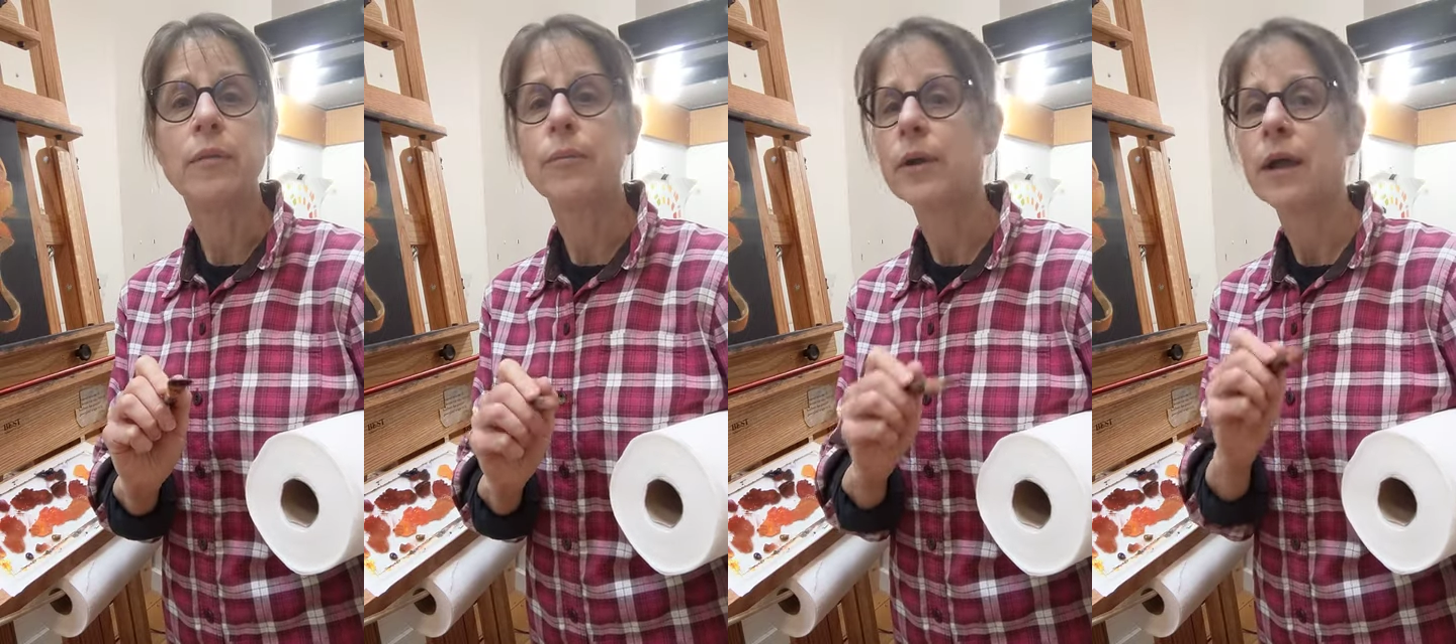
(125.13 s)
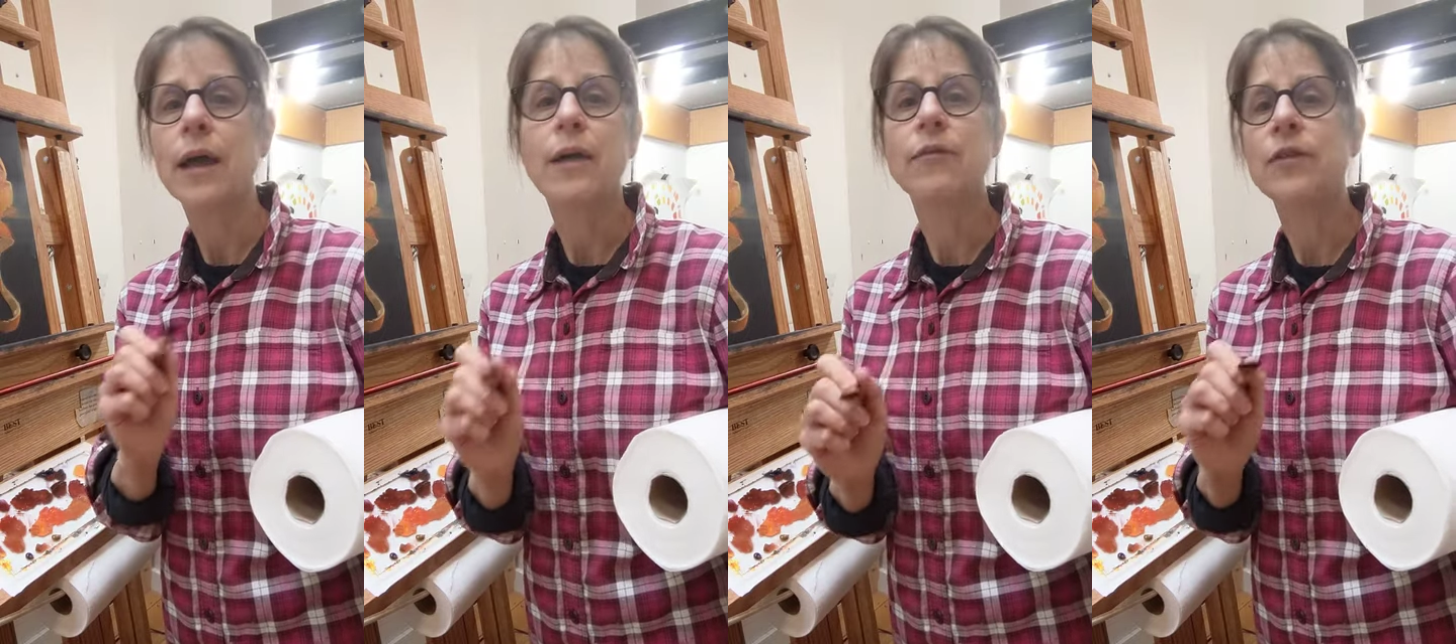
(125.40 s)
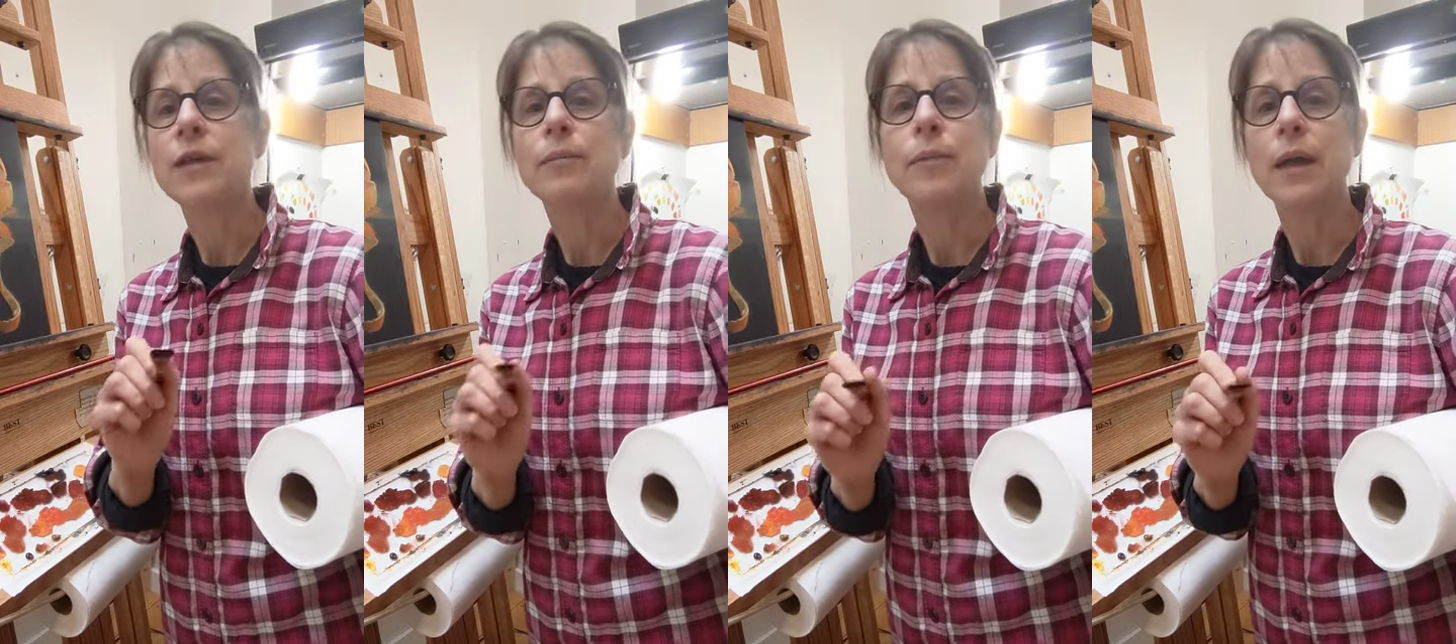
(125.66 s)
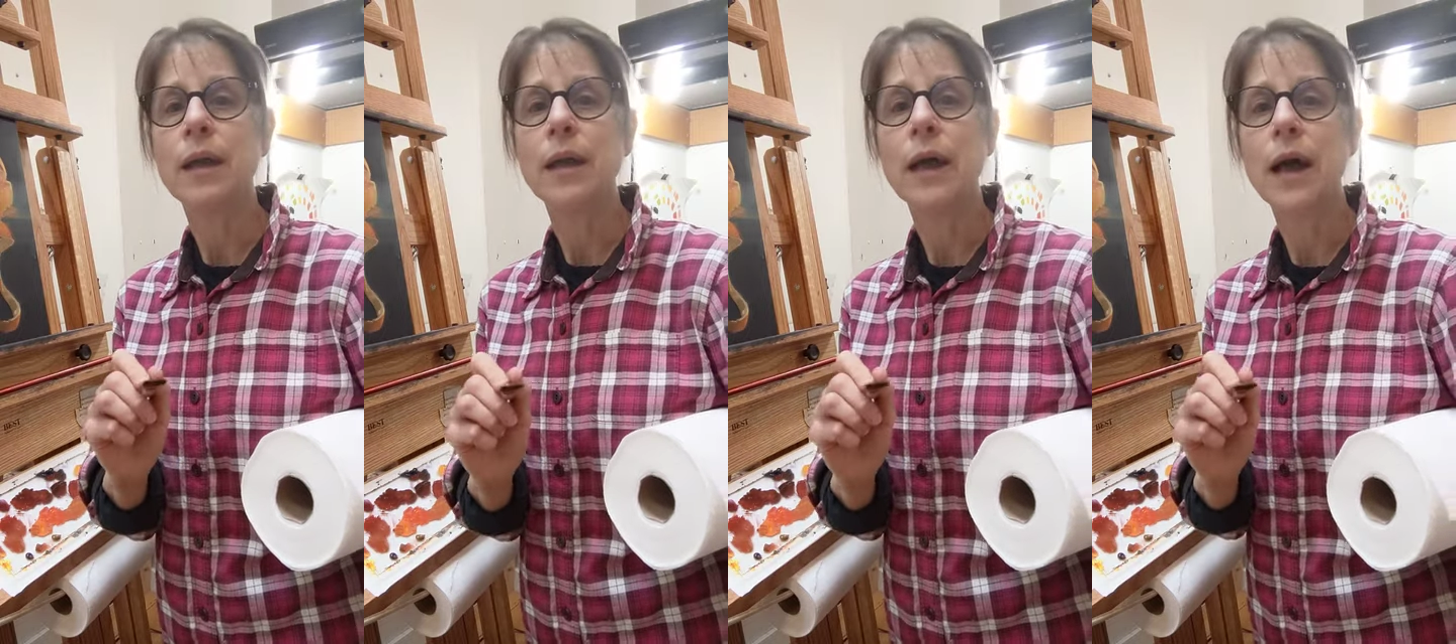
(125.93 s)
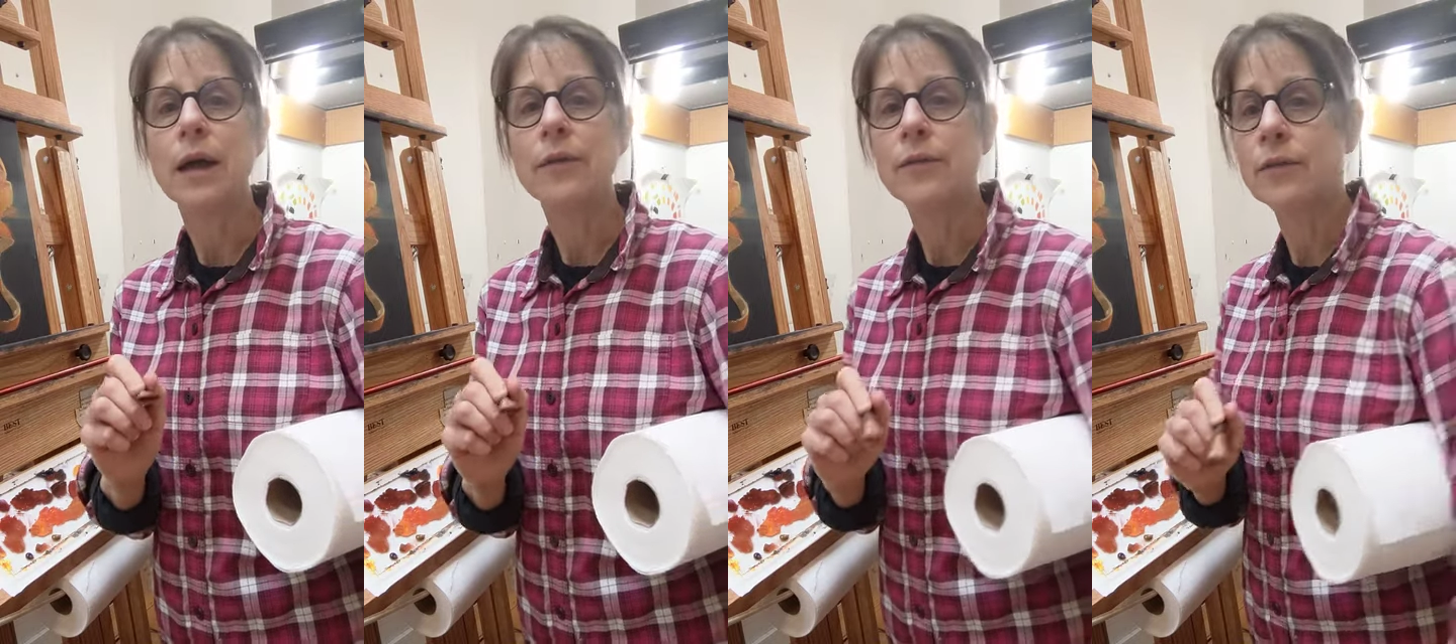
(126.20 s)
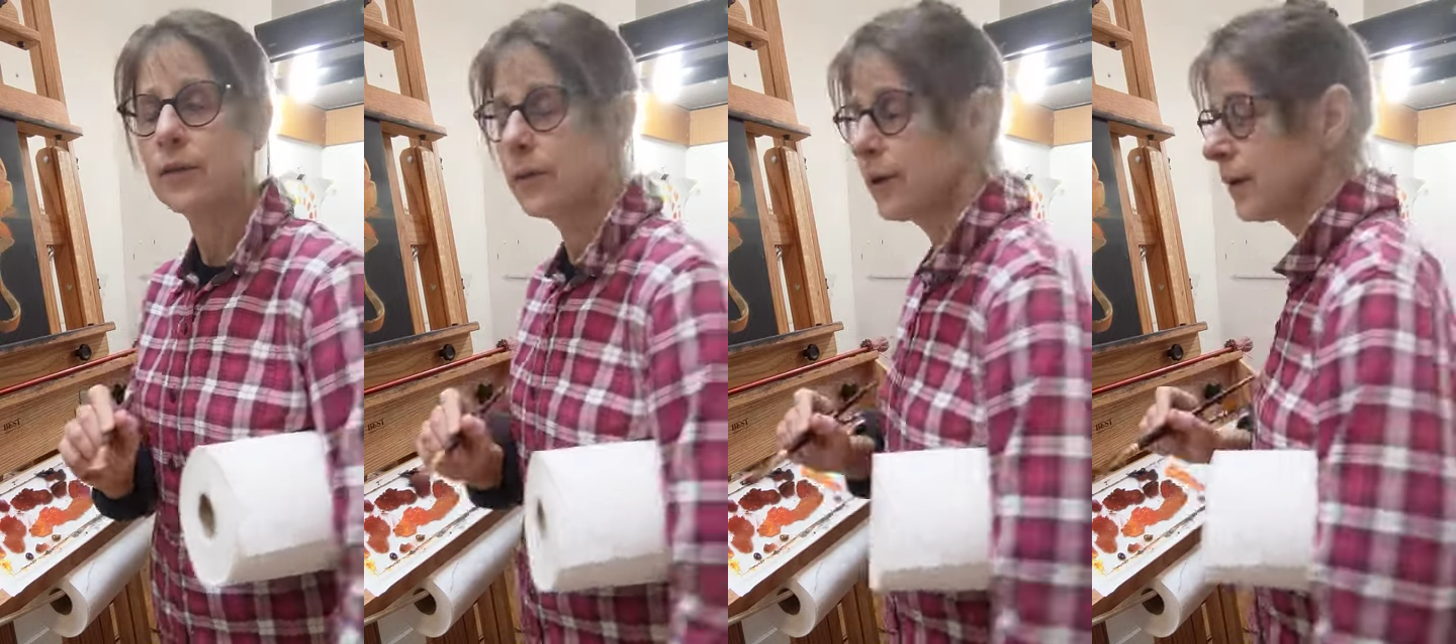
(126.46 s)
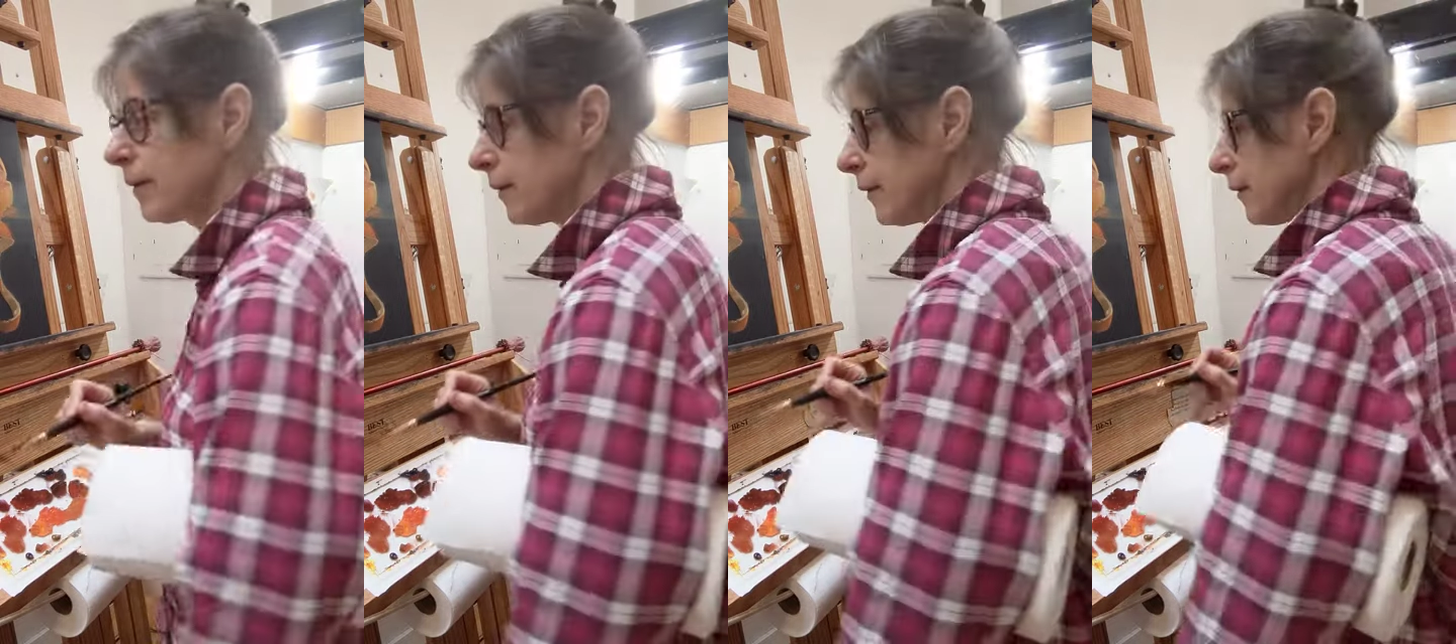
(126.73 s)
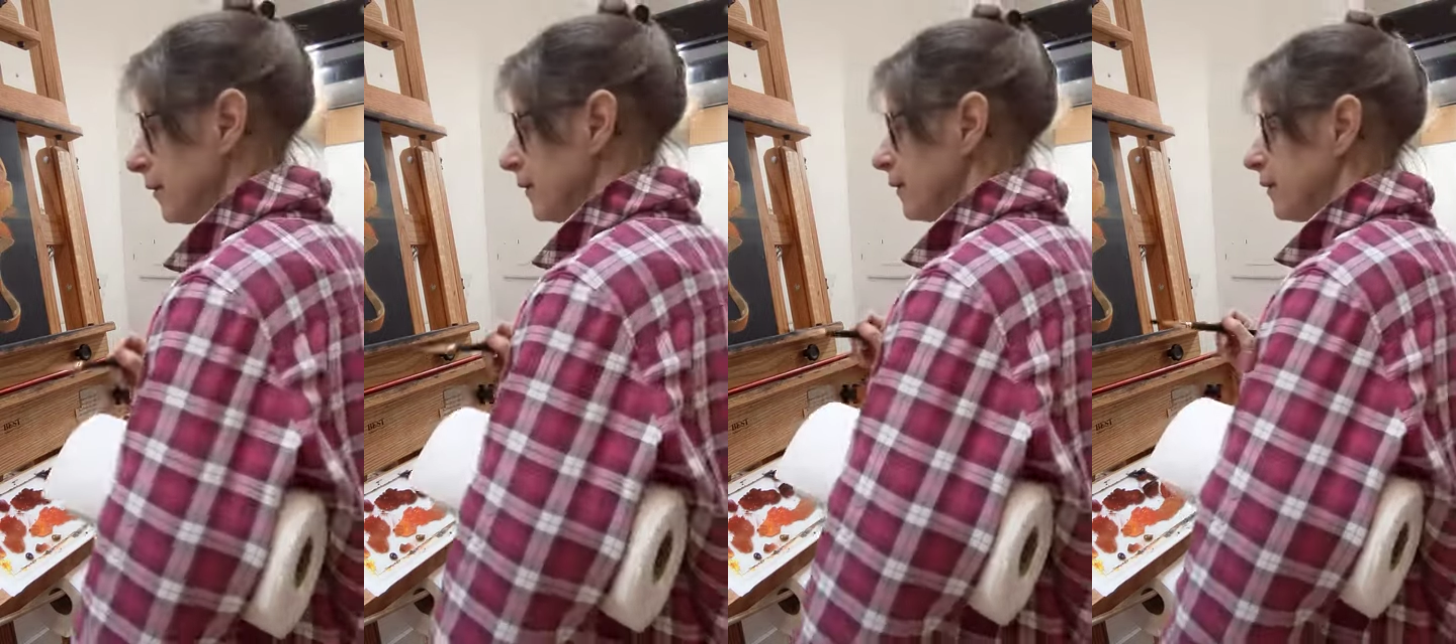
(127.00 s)
but I have seen many guys do
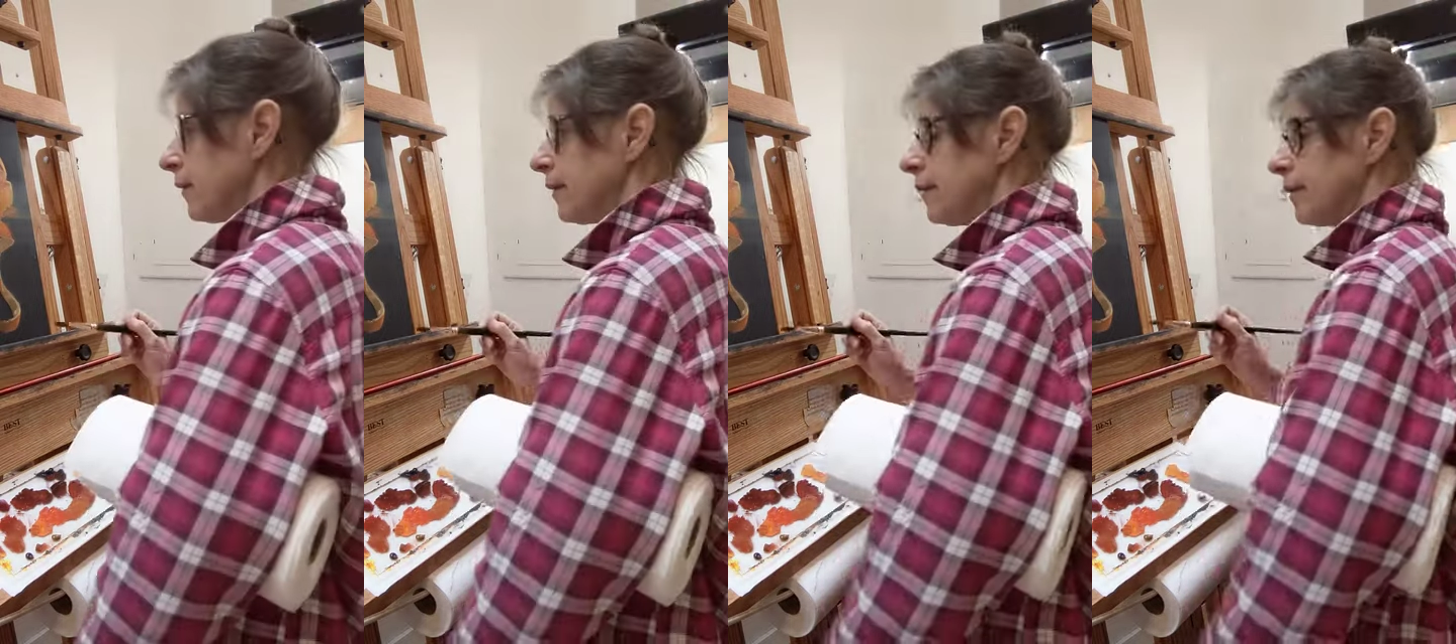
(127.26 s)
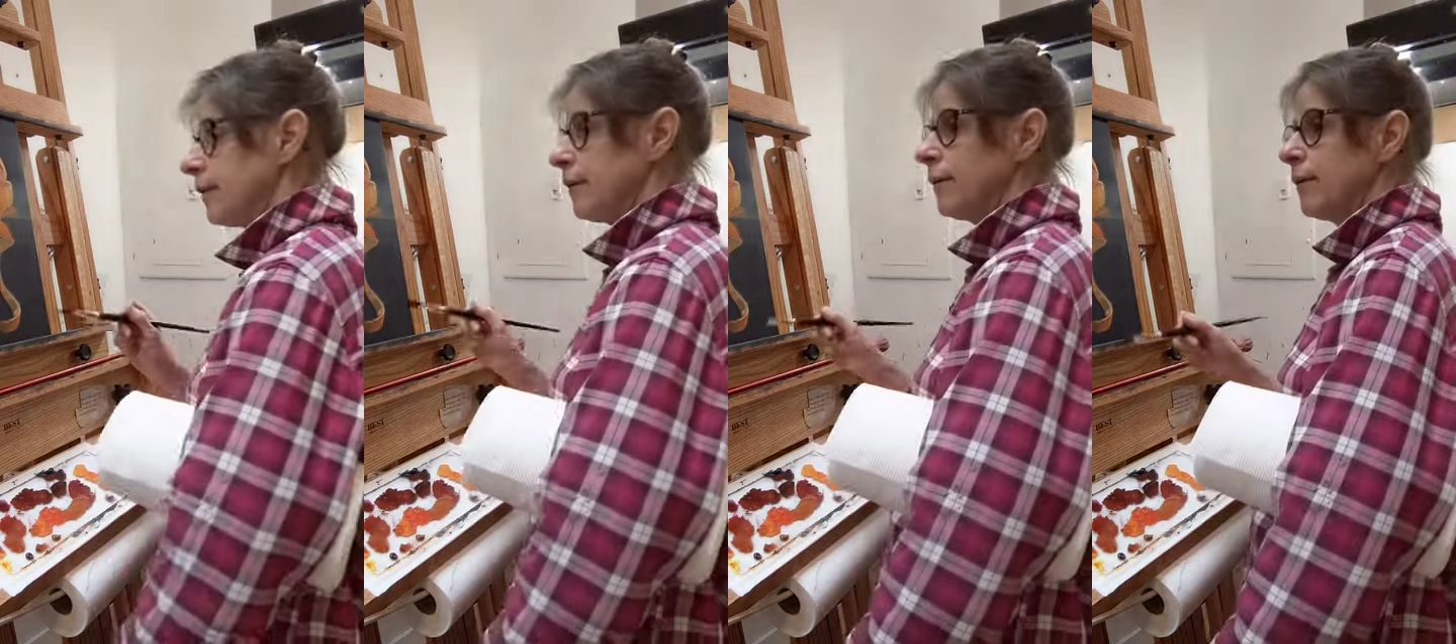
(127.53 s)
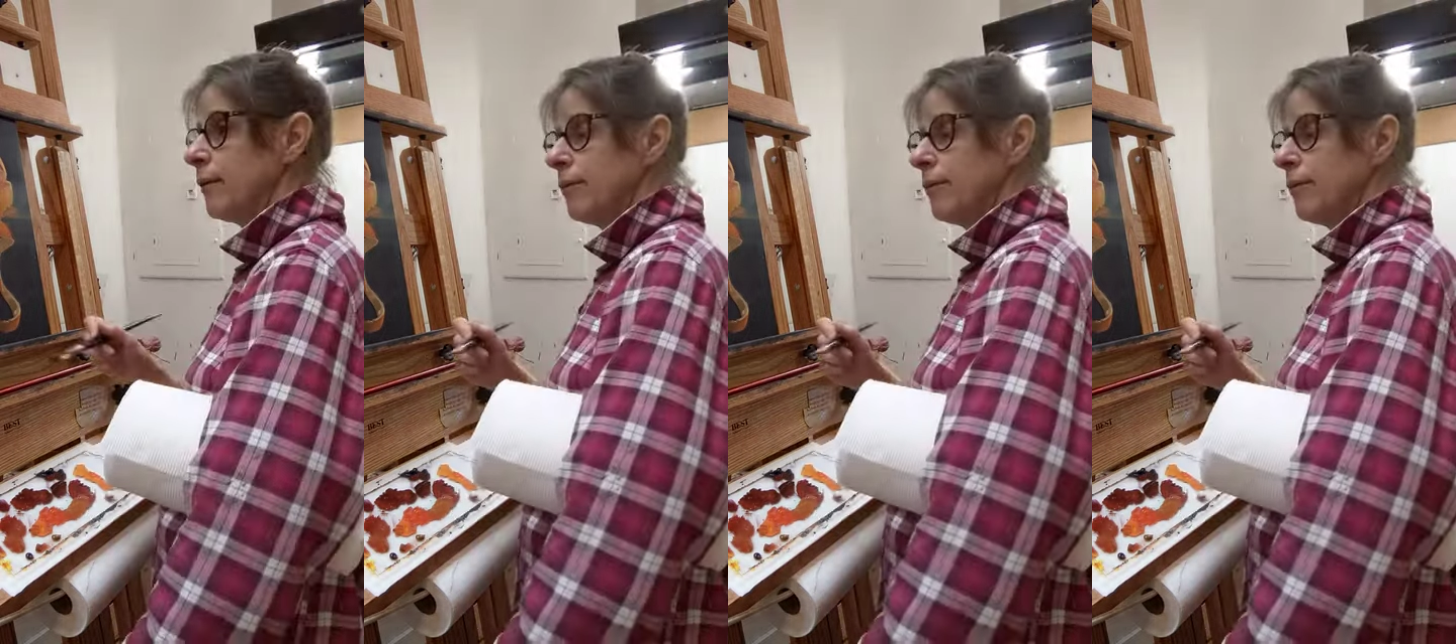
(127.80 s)
it.